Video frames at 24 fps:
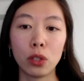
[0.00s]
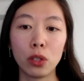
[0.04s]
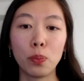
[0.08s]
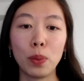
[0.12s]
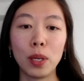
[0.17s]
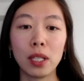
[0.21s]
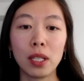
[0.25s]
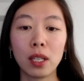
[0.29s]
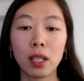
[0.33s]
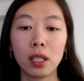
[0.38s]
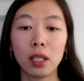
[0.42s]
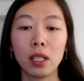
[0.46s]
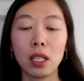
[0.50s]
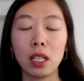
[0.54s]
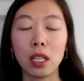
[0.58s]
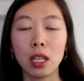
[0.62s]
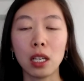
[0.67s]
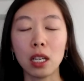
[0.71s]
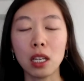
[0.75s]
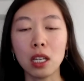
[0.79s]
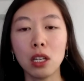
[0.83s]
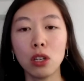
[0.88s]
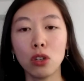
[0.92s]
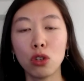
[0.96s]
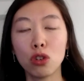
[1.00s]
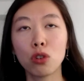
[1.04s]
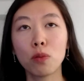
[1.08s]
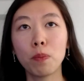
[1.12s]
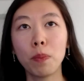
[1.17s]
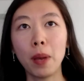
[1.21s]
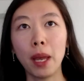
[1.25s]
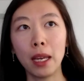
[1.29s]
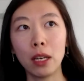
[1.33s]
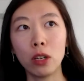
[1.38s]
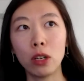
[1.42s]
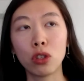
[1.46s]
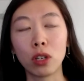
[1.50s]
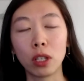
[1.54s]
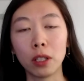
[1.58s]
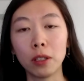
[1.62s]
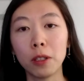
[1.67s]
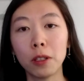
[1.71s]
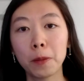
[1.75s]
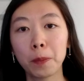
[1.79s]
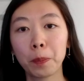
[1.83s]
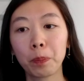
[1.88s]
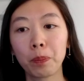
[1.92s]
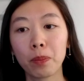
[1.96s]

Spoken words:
basically each patient